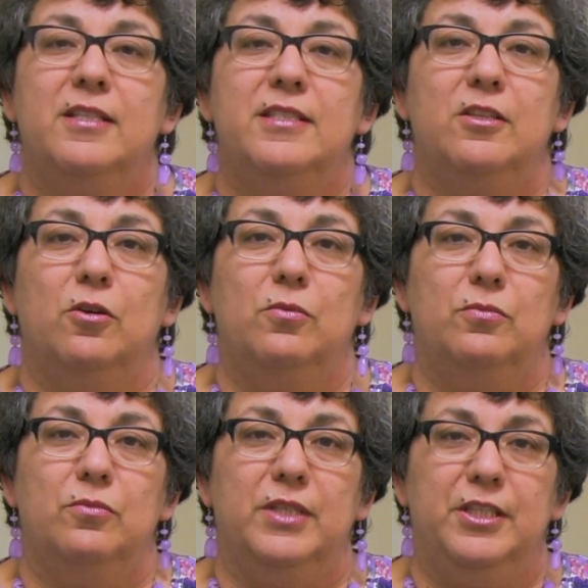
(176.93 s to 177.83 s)
So
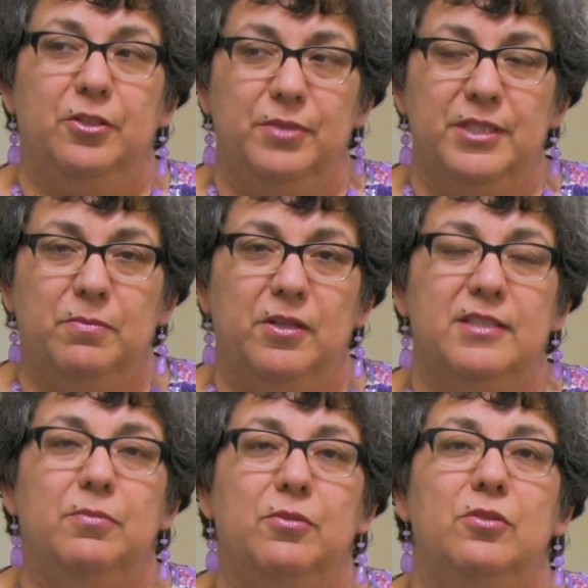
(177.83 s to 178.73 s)
you're
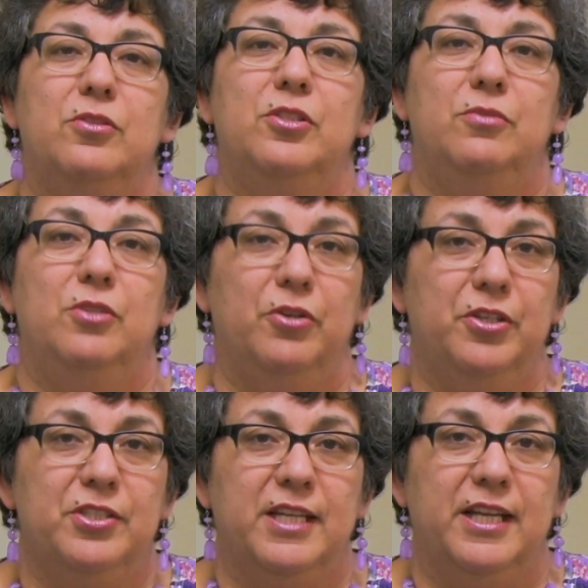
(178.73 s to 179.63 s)
responsible to know
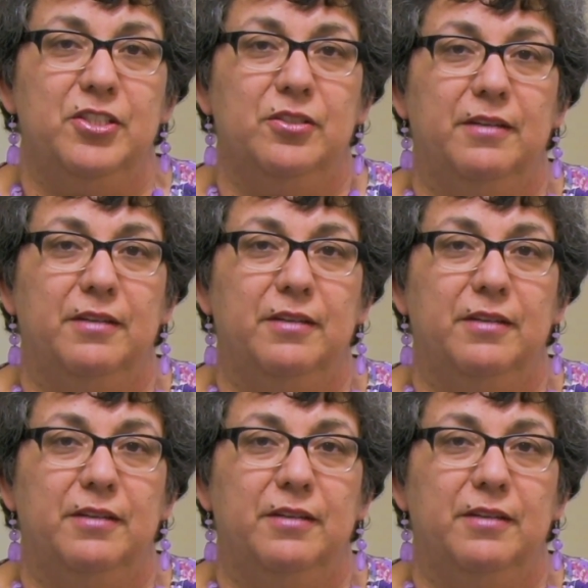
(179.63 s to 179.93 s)
your schedule